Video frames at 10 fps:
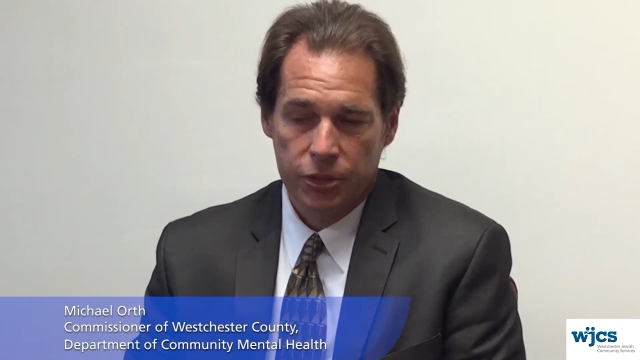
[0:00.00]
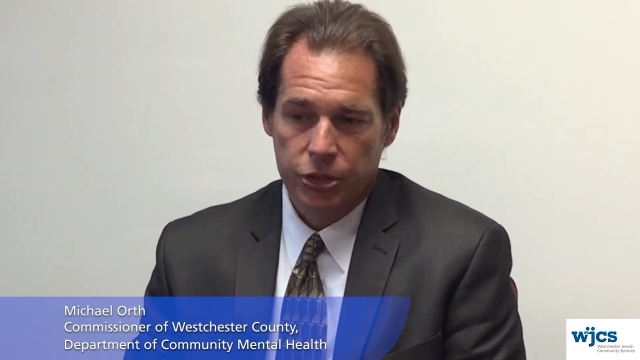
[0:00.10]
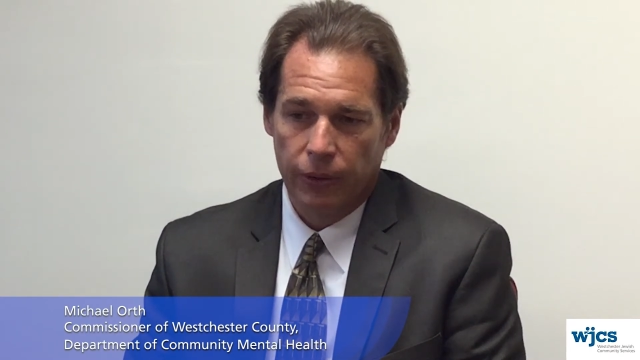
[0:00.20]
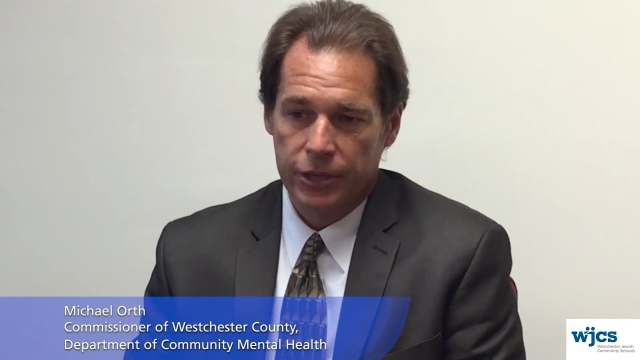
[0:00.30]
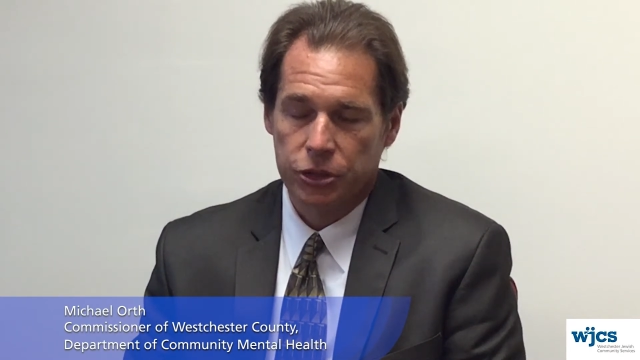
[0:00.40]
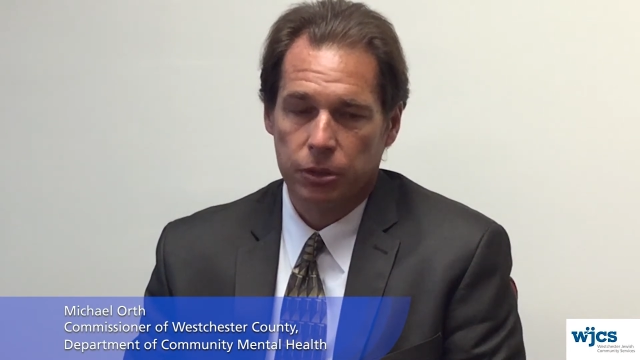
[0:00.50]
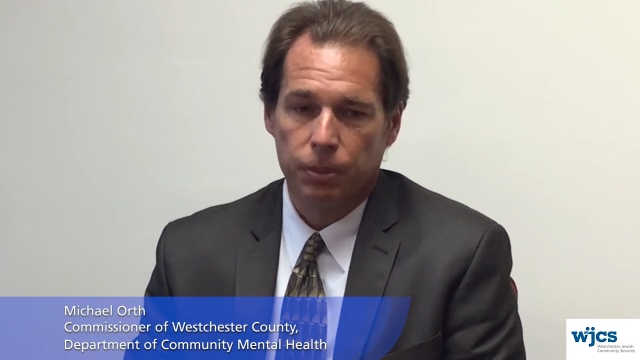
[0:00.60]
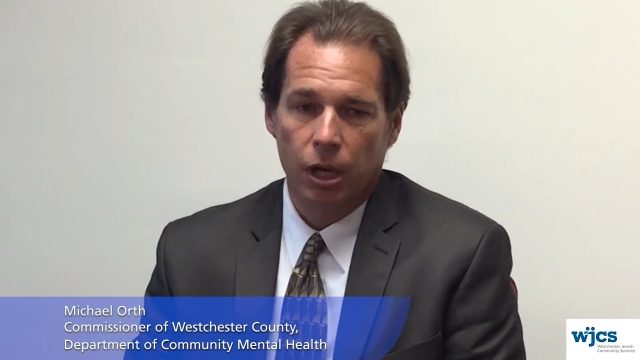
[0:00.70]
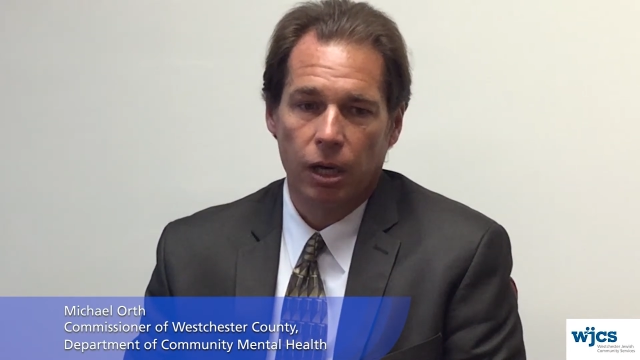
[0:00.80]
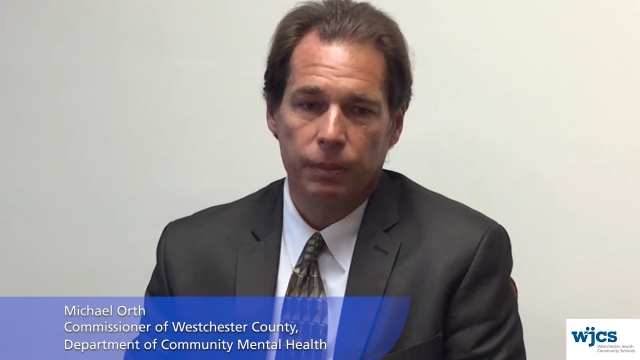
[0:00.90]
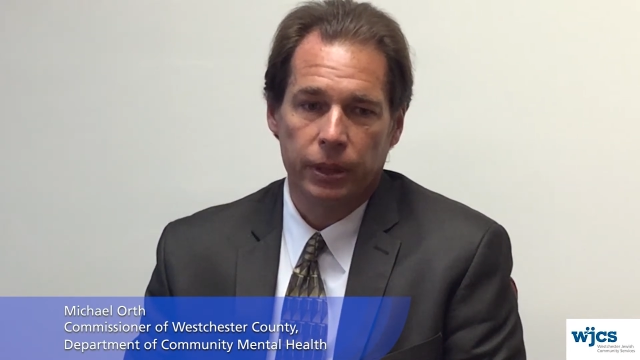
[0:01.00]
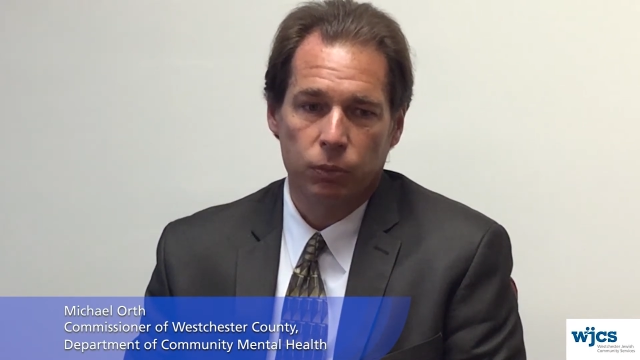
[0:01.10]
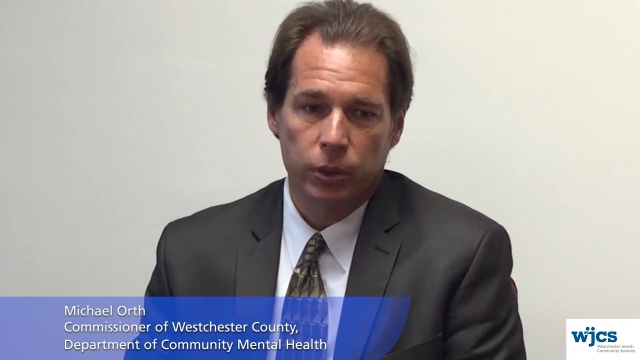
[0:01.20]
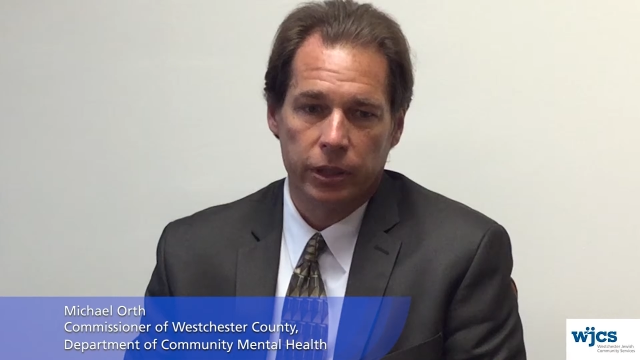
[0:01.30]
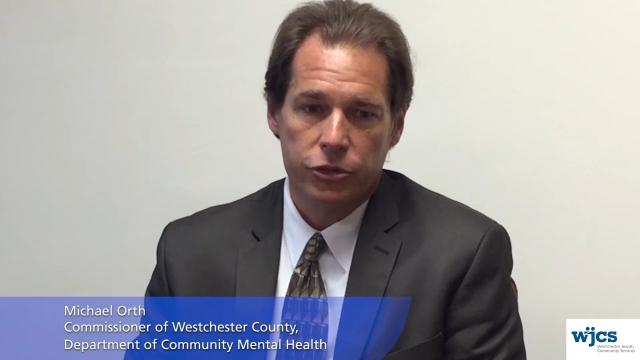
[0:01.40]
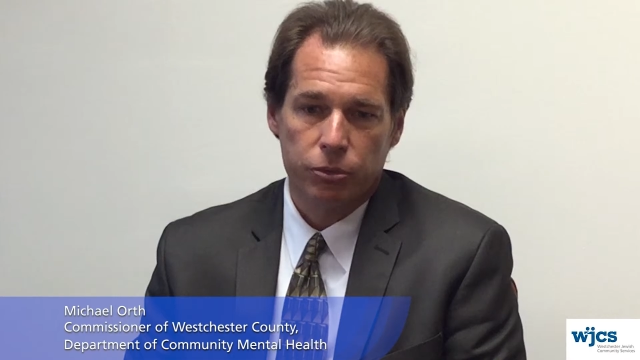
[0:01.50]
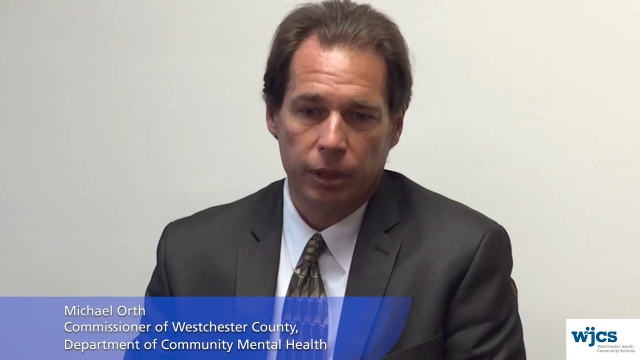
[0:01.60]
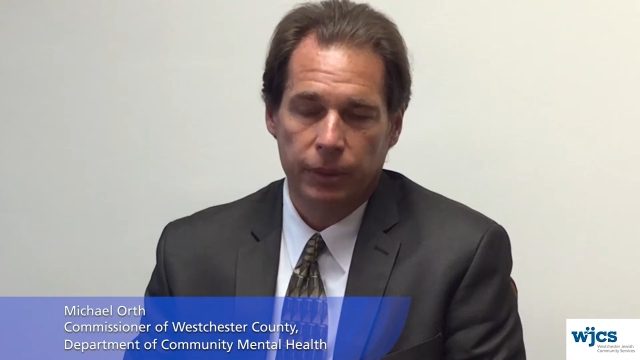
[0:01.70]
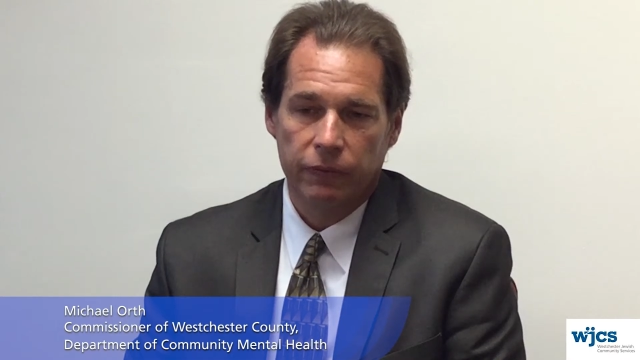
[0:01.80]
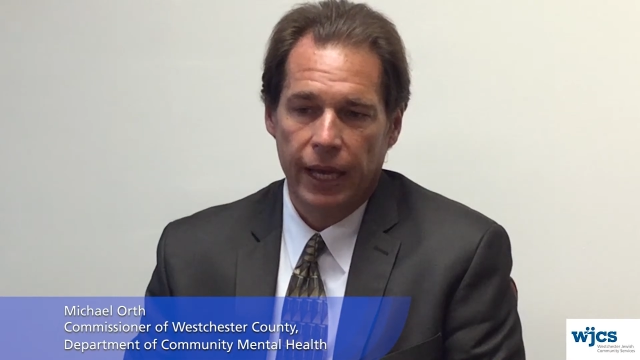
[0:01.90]
So as a department, we're
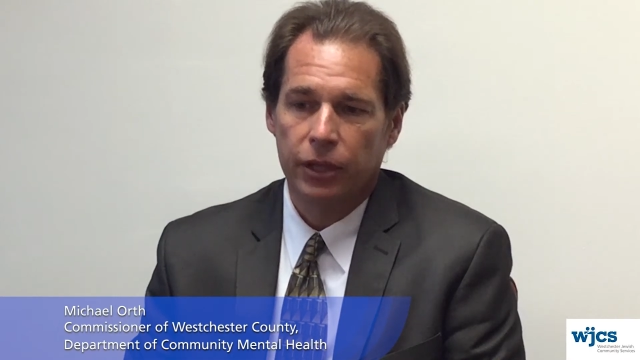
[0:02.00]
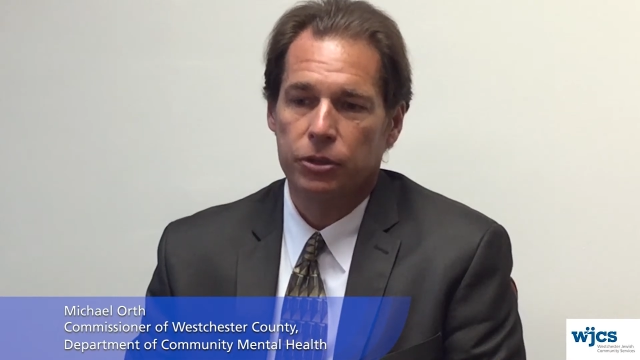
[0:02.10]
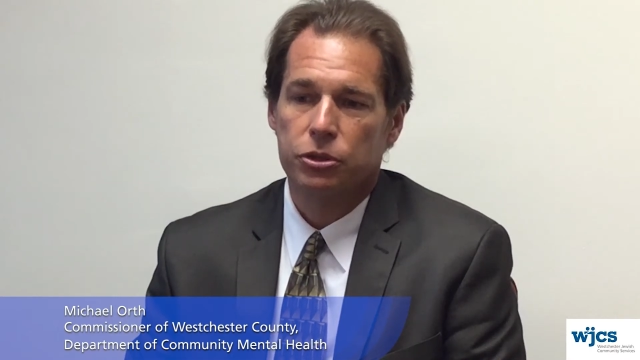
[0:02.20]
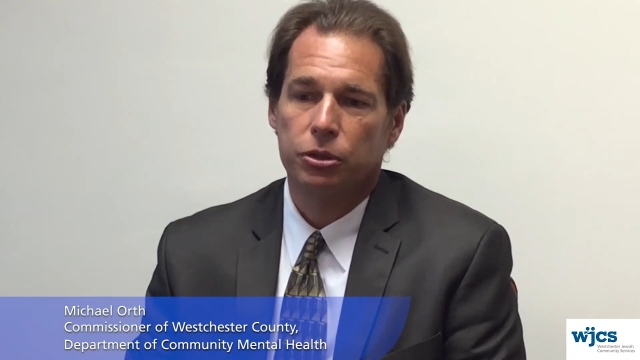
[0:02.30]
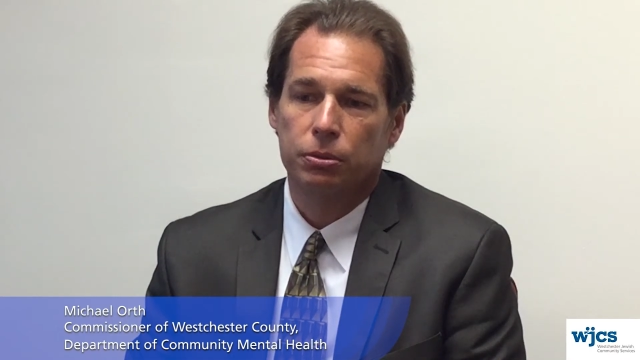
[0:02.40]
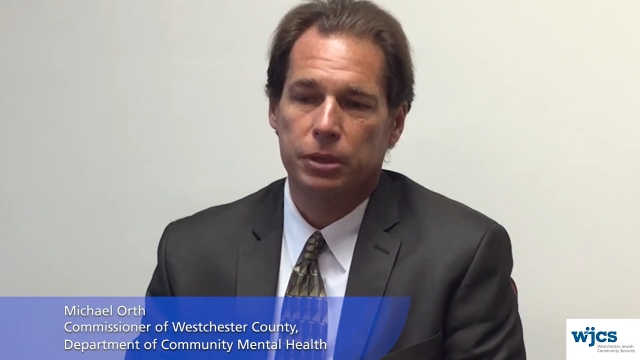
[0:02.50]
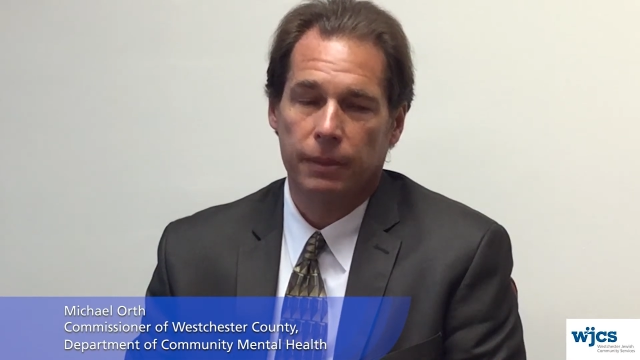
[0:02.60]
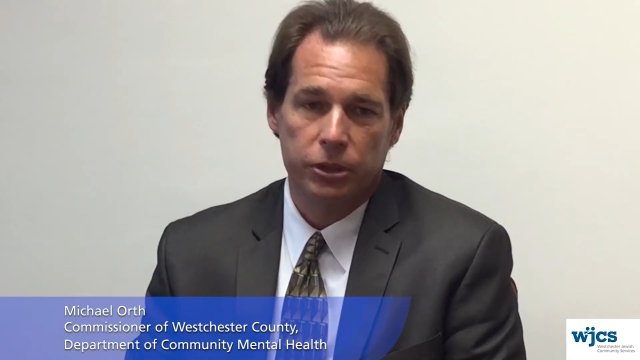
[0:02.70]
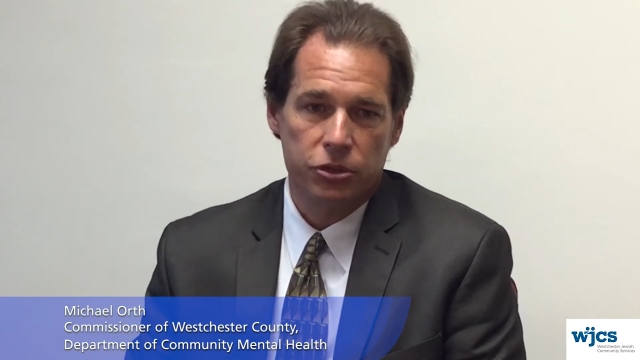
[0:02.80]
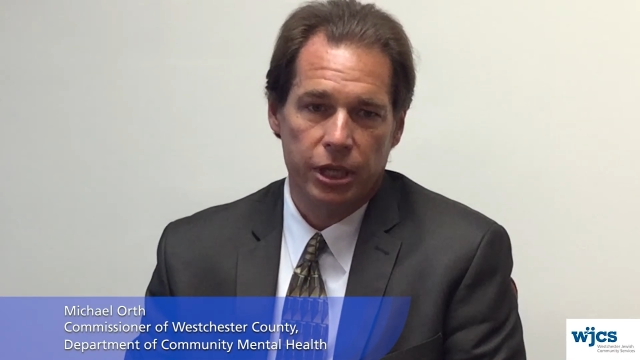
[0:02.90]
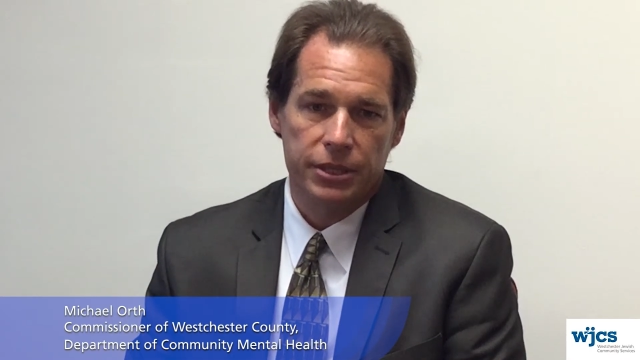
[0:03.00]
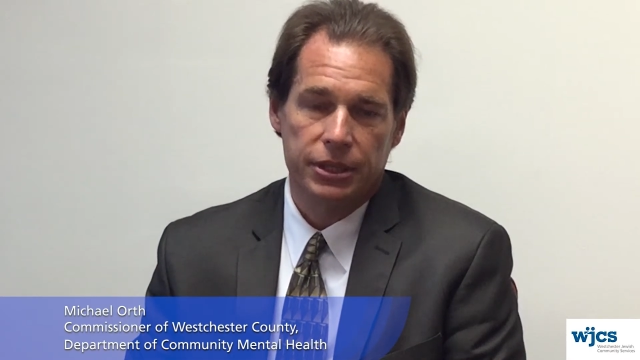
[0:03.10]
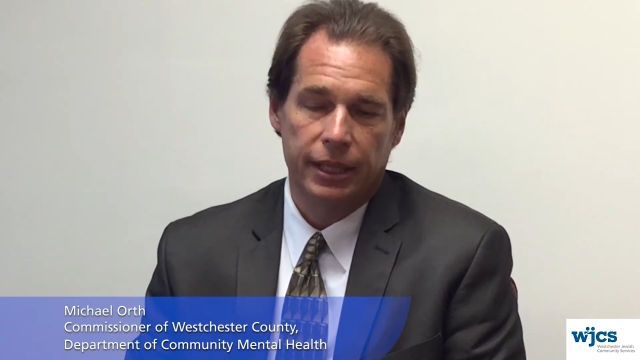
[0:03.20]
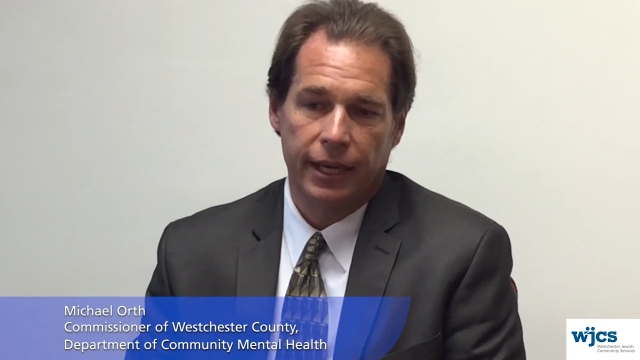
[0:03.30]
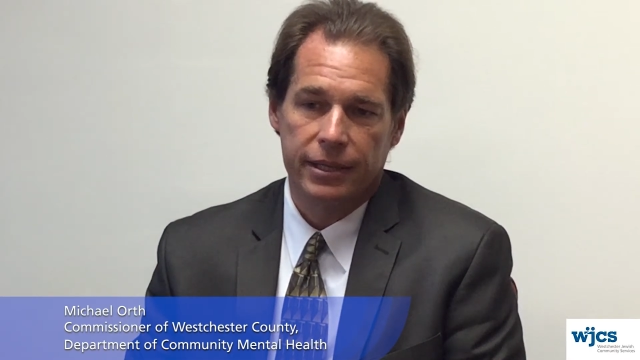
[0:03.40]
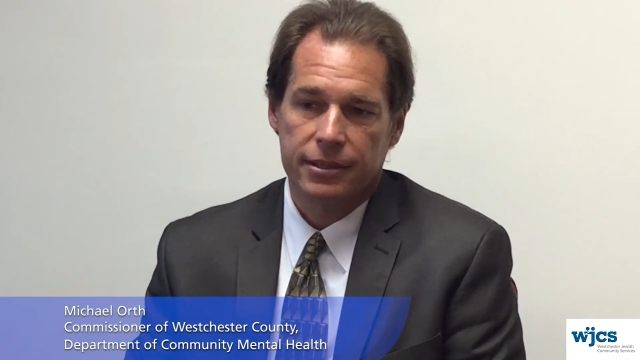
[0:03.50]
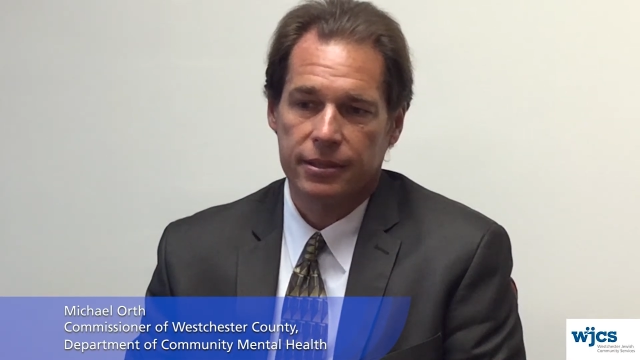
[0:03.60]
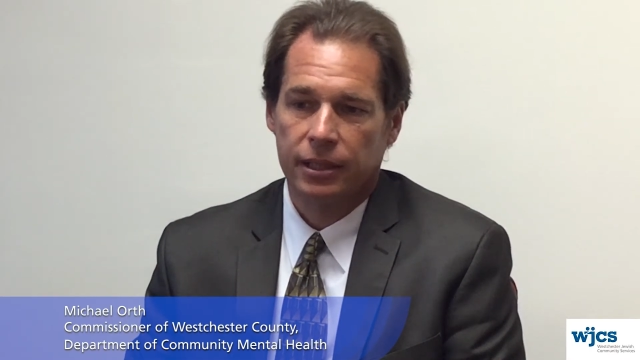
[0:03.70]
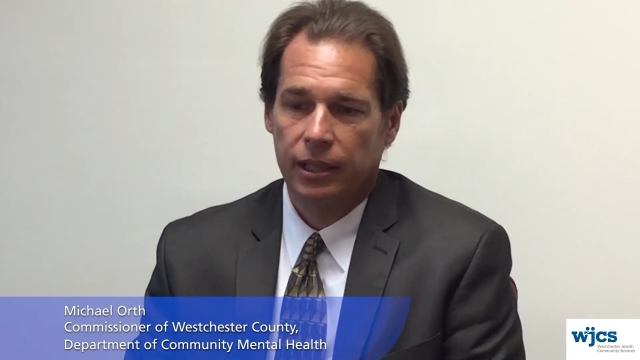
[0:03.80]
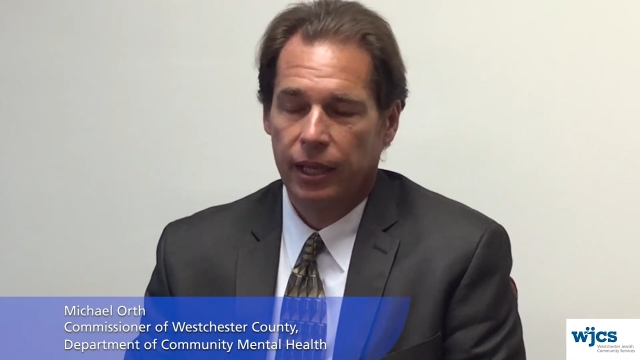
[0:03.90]
extremely valued to WJCS,